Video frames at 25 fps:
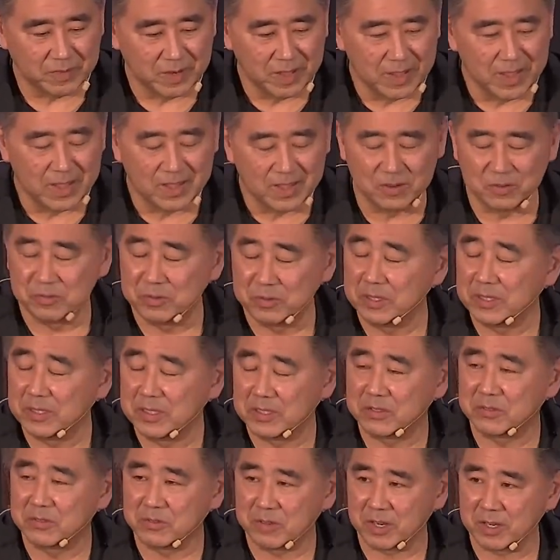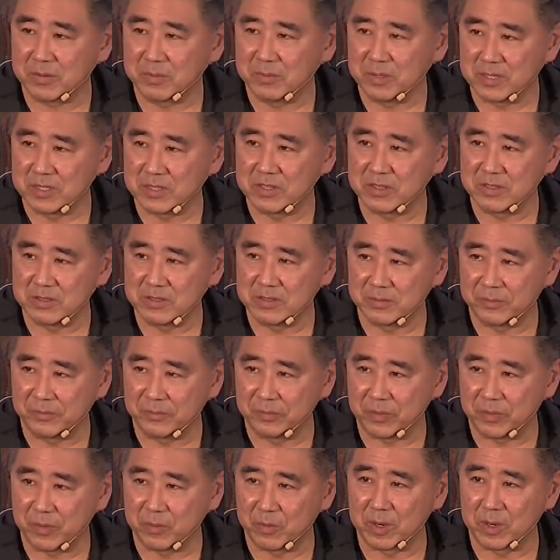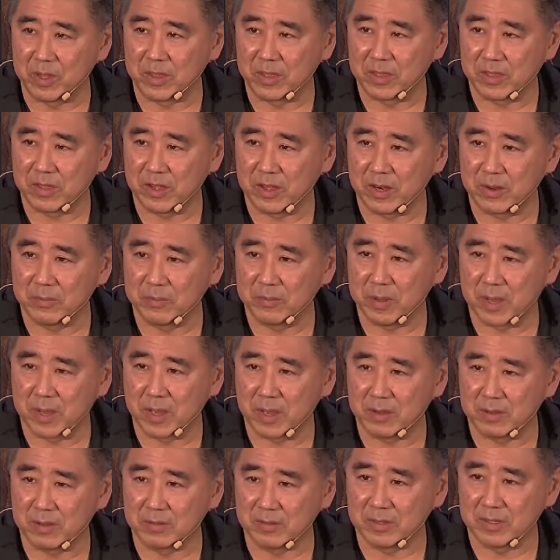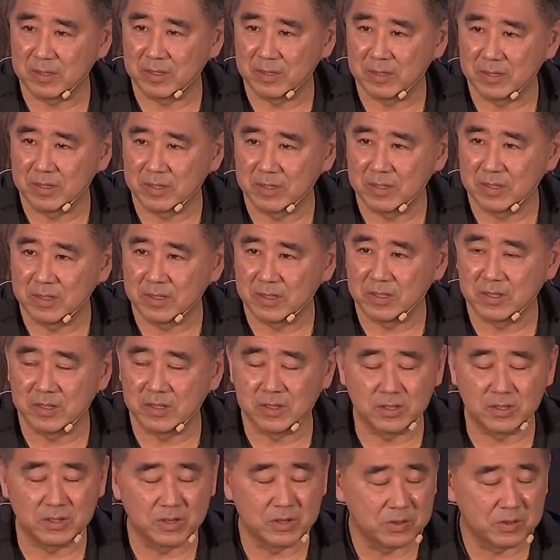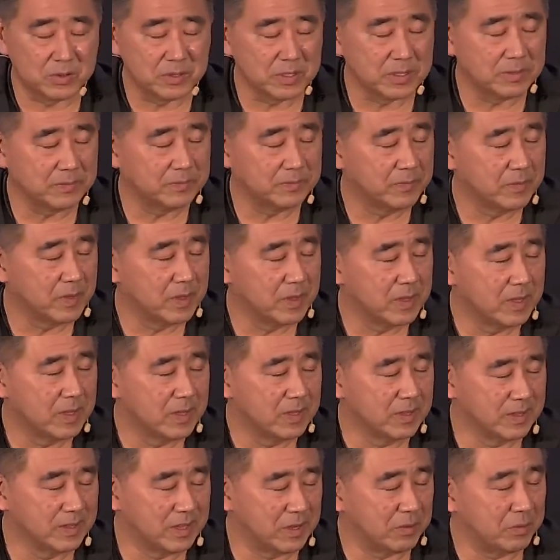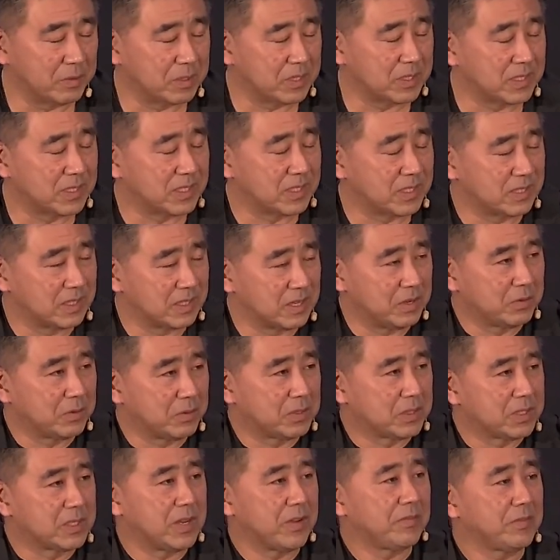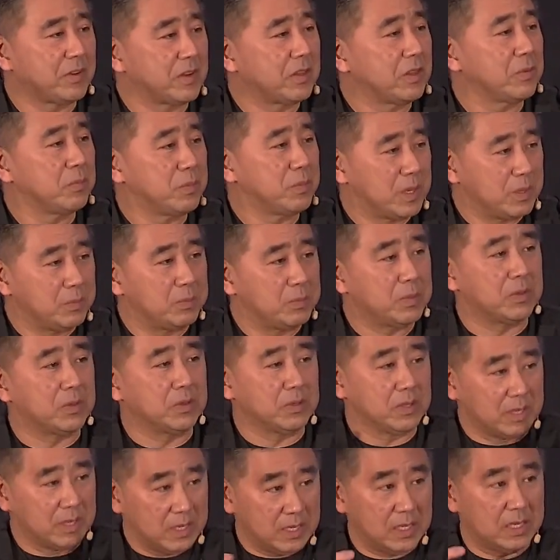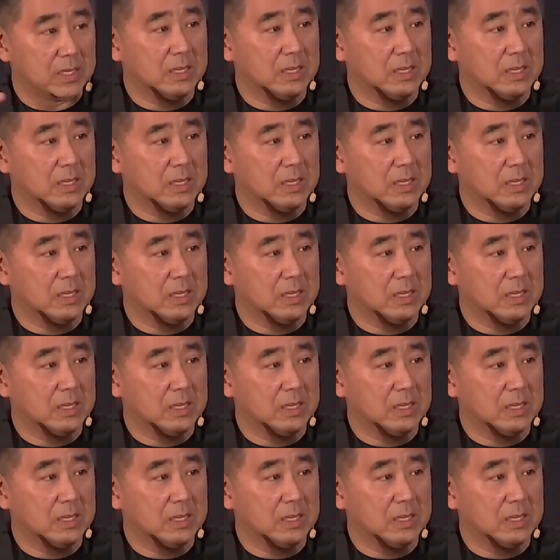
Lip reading: It really struck me, too, when I thought about Noah. There were seven other people in